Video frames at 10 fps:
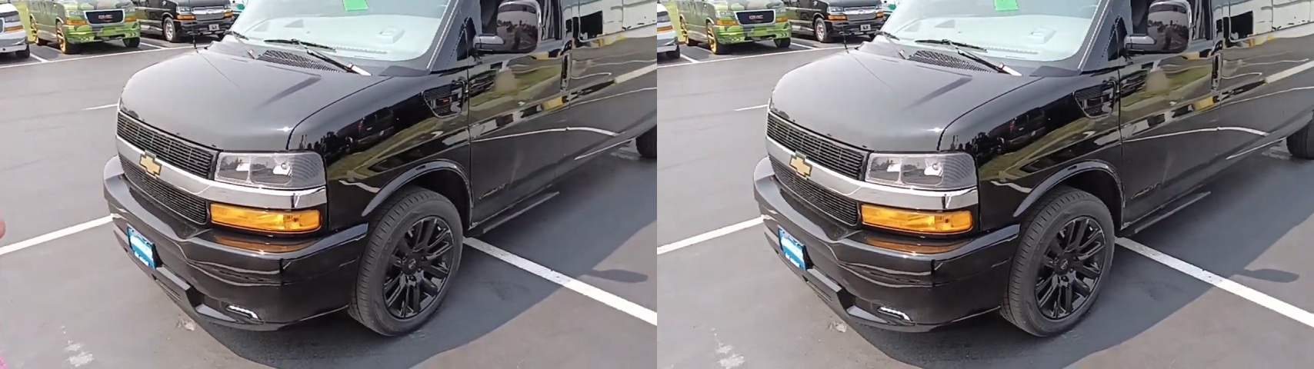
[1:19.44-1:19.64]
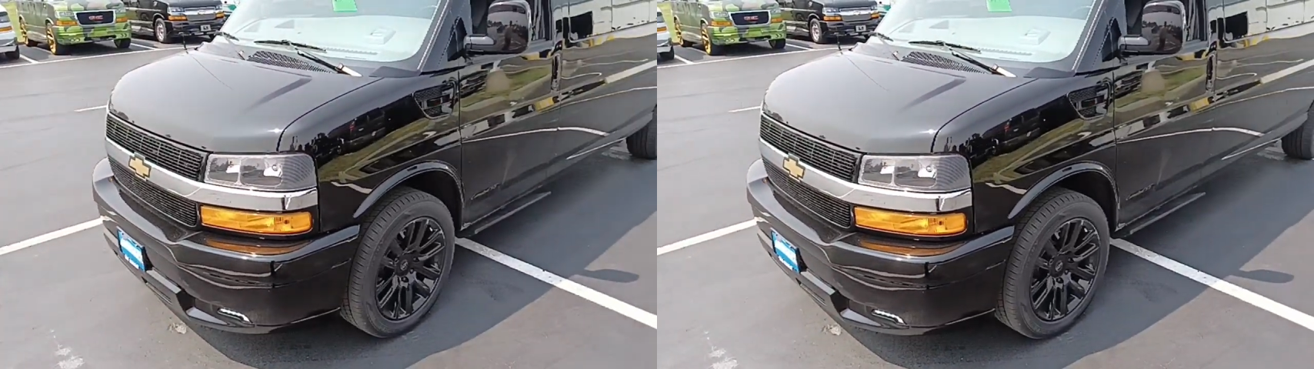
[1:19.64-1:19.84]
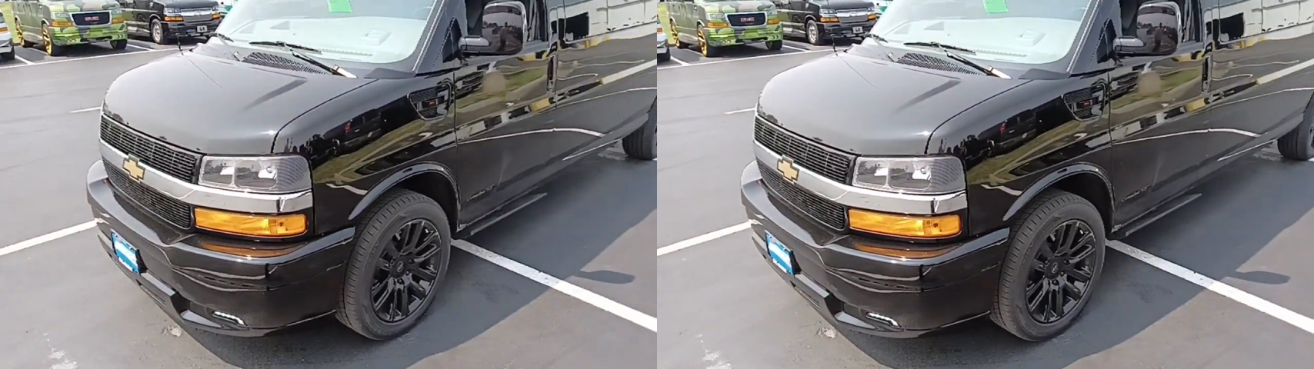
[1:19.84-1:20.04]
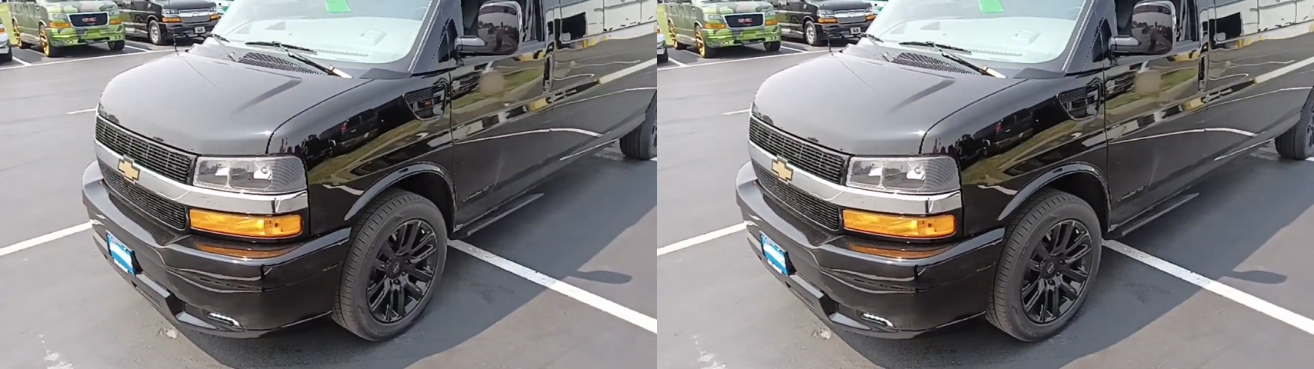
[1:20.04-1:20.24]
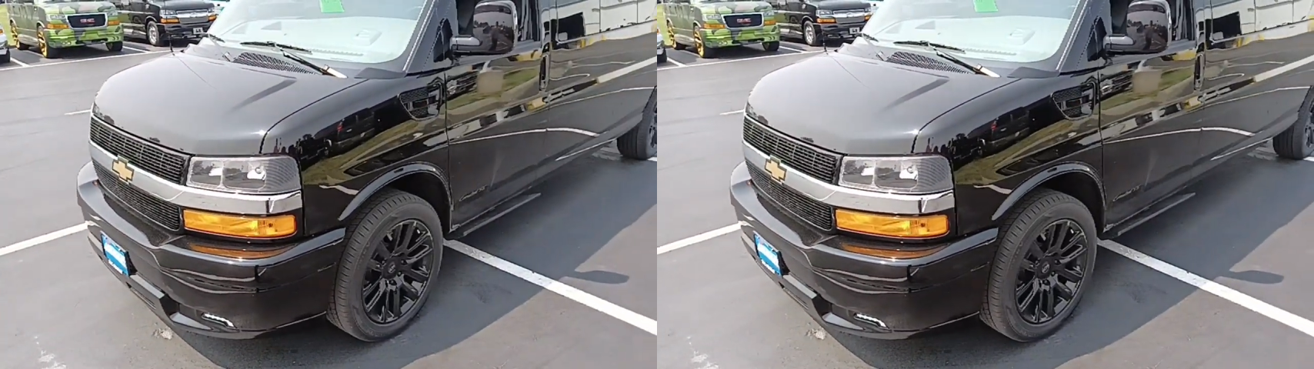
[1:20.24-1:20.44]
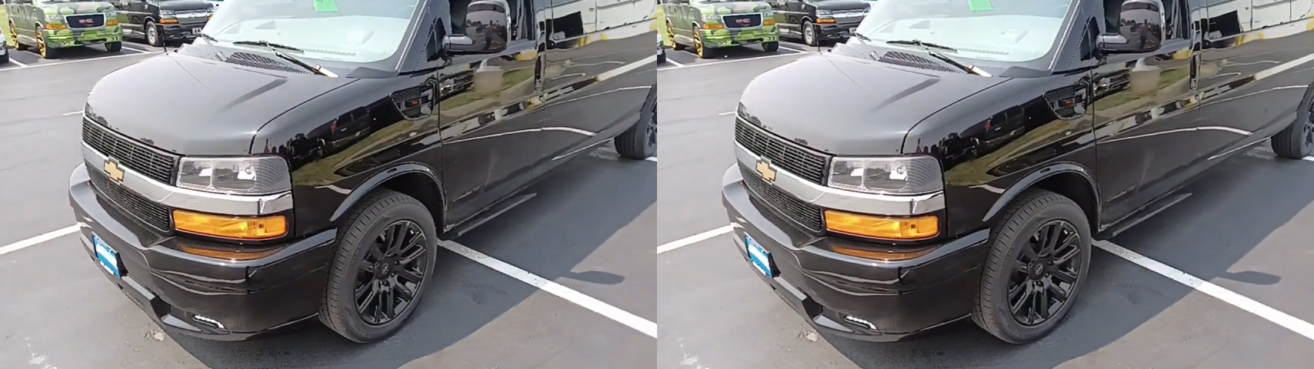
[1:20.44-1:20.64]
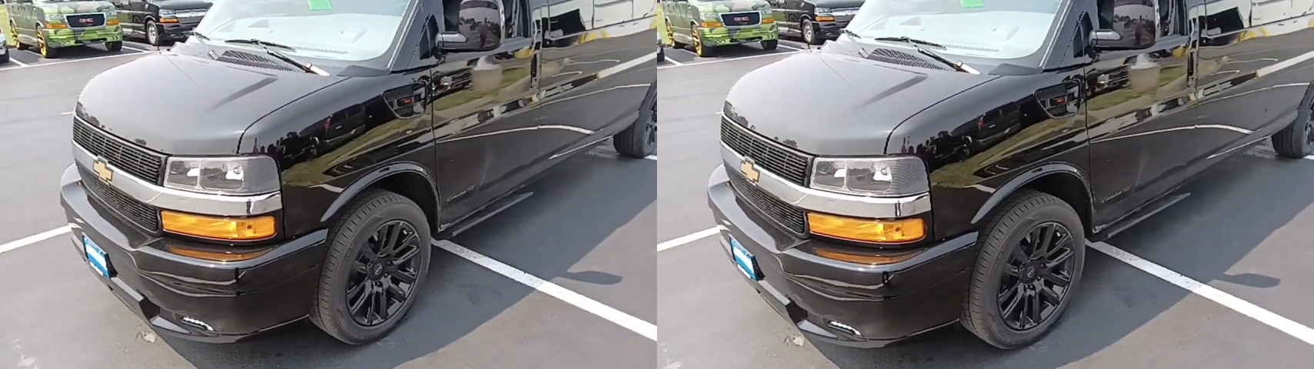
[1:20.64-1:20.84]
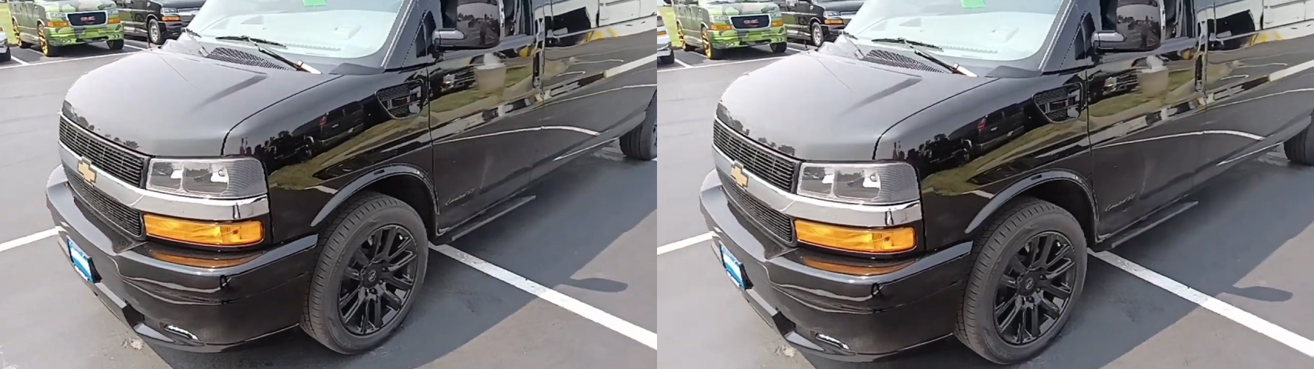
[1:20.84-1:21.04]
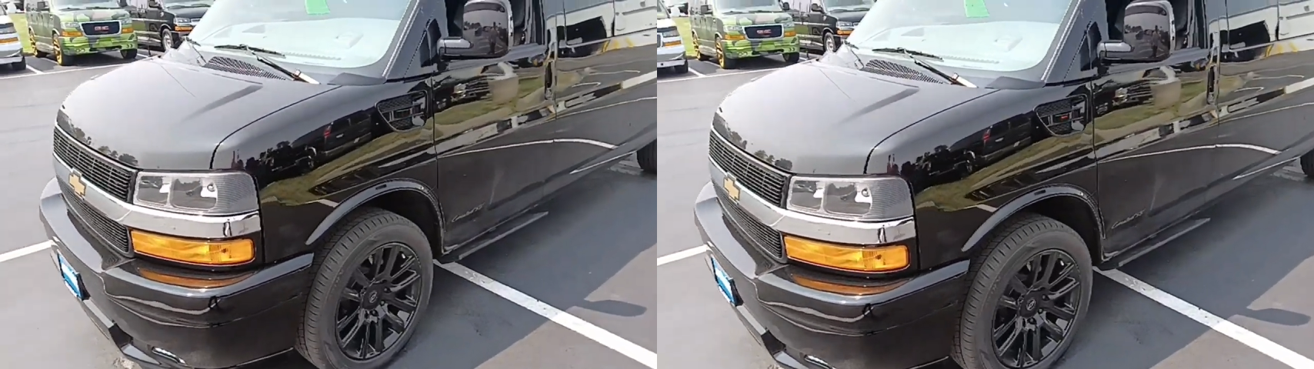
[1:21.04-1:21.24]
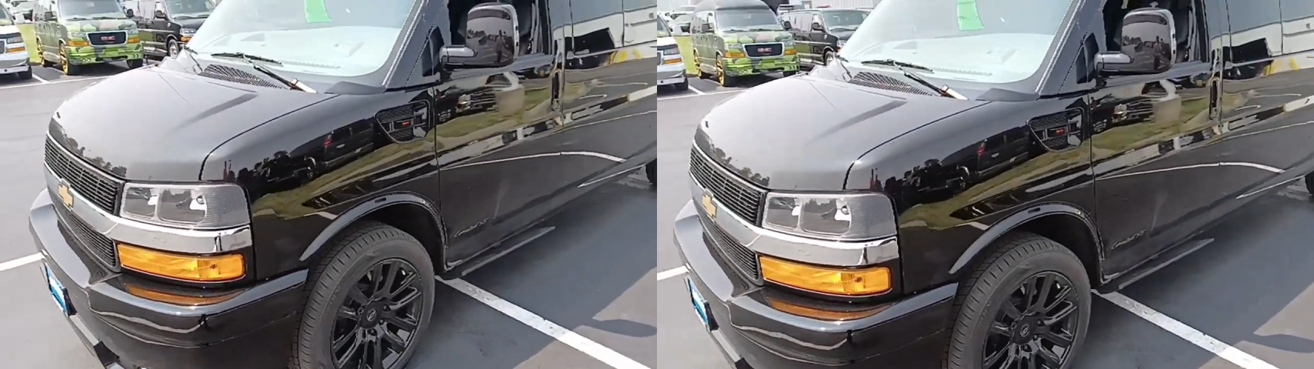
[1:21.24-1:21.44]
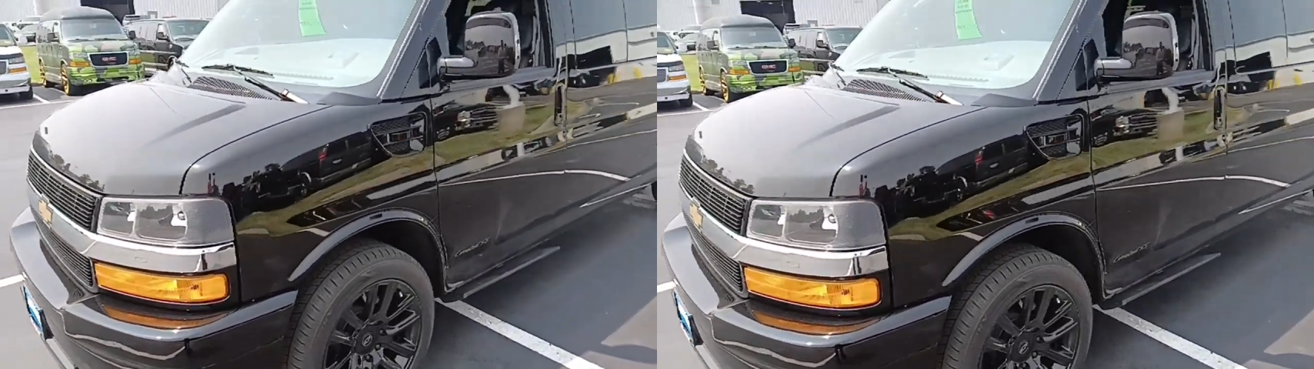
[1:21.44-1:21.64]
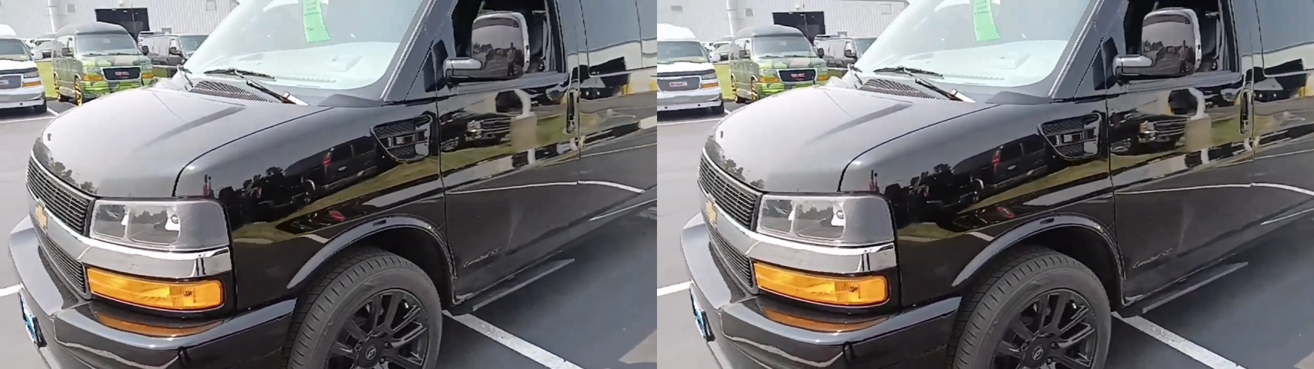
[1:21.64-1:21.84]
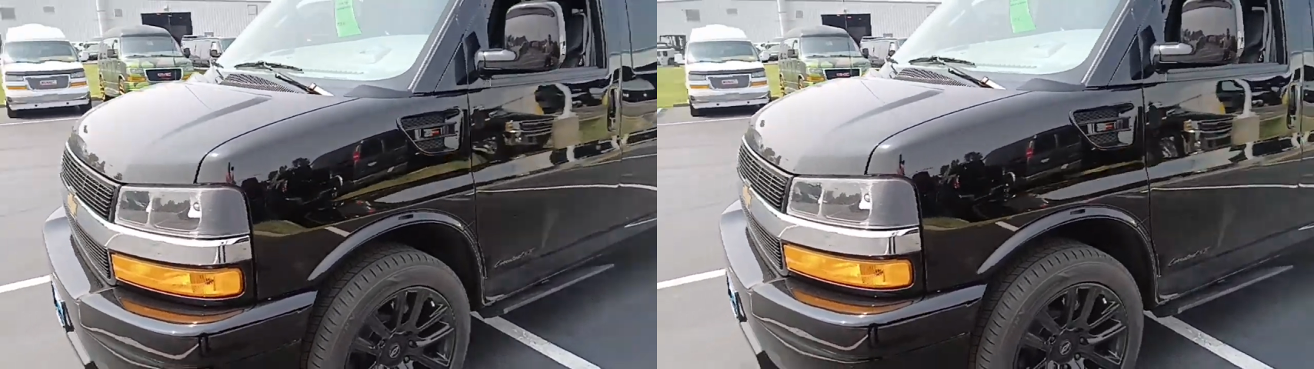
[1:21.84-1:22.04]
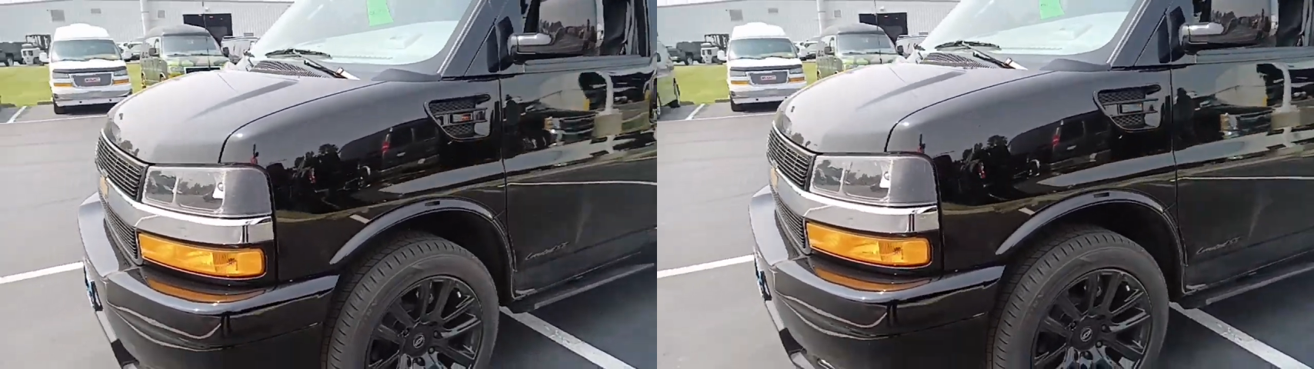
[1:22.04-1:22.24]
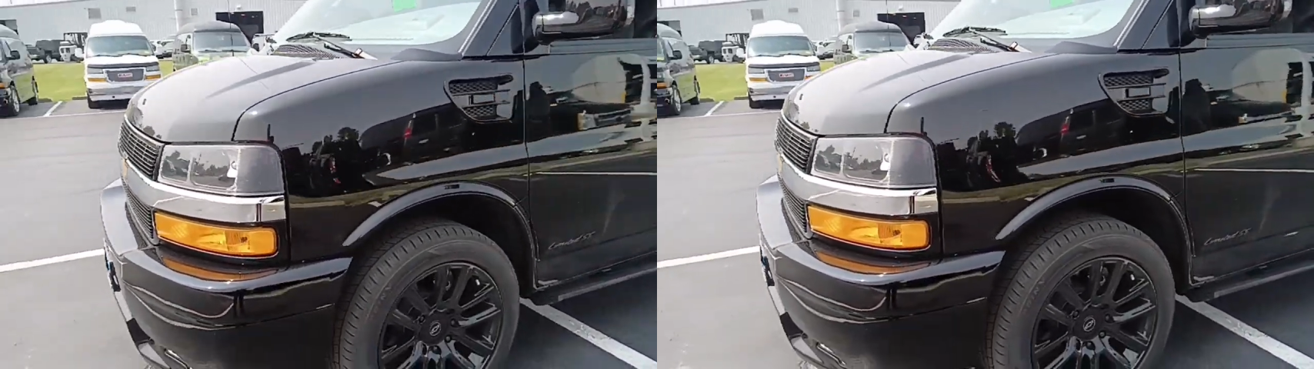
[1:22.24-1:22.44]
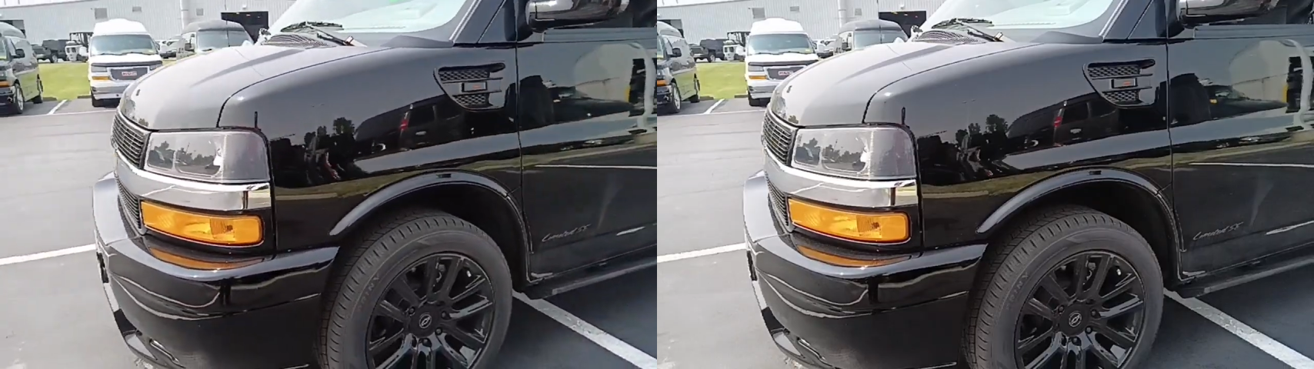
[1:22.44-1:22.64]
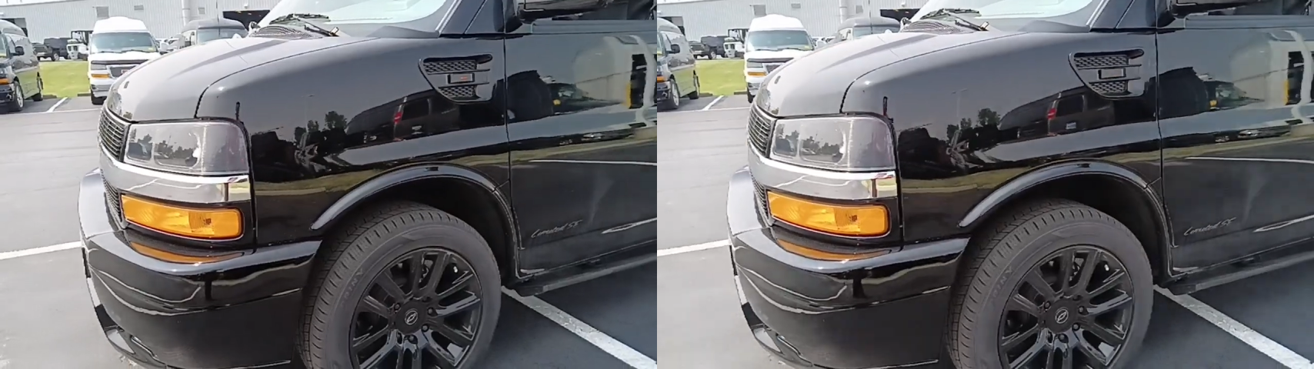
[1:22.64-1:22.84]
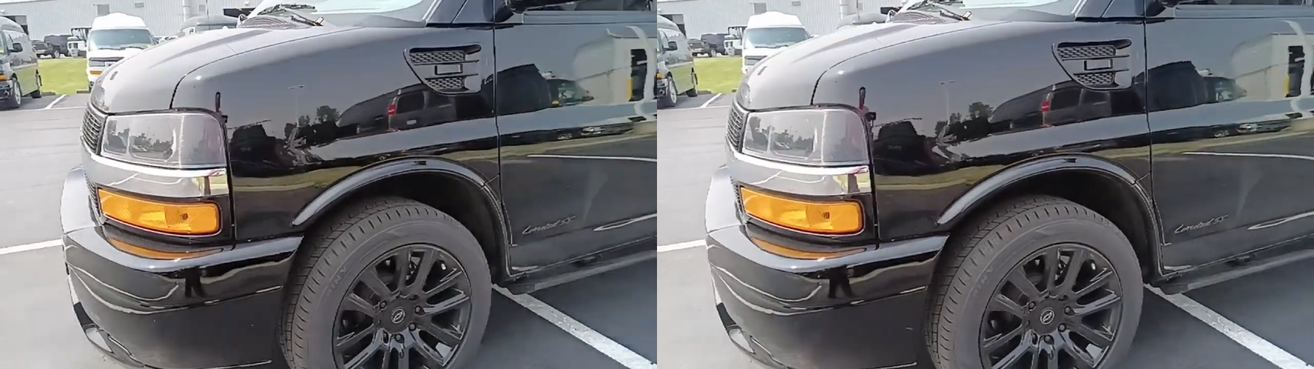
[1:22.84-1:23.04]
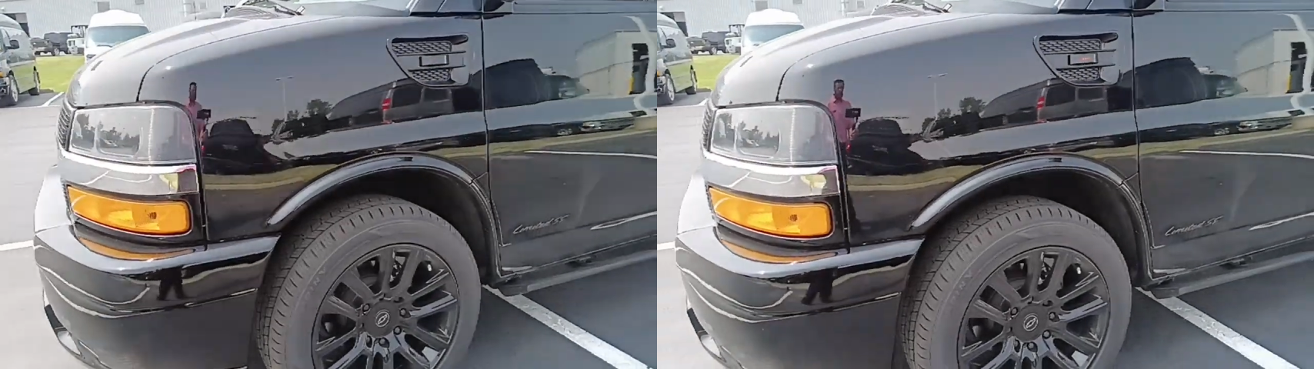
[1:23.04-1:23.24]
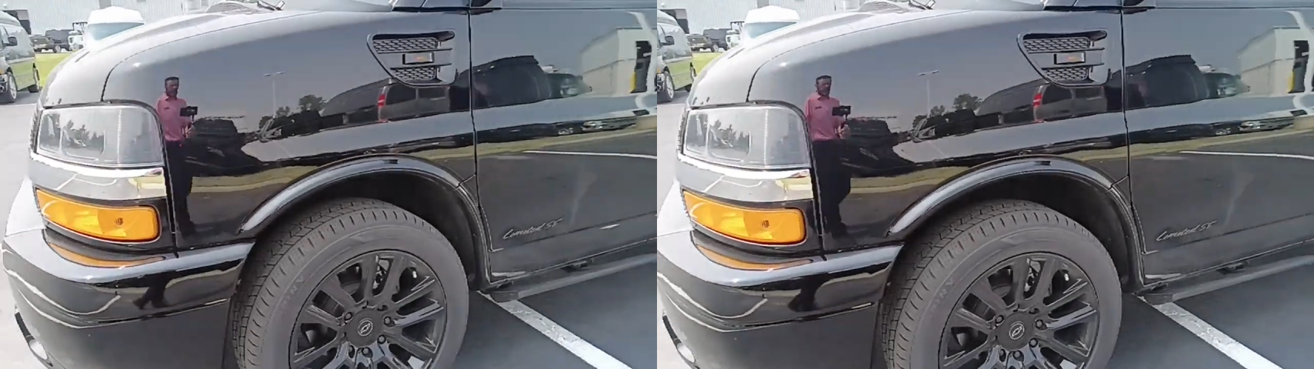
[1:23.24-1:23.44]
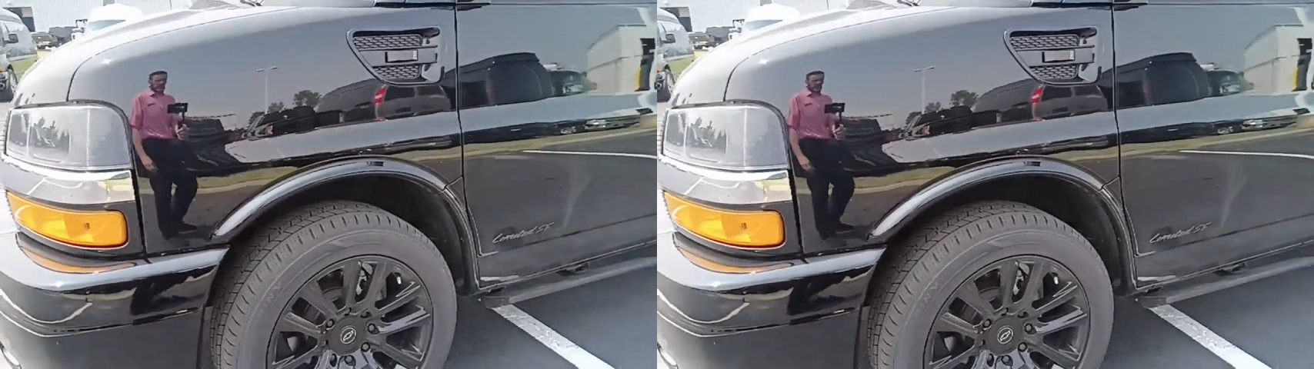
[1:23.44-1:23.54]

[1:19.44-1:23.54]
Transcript: Nobody's mouth can be seen.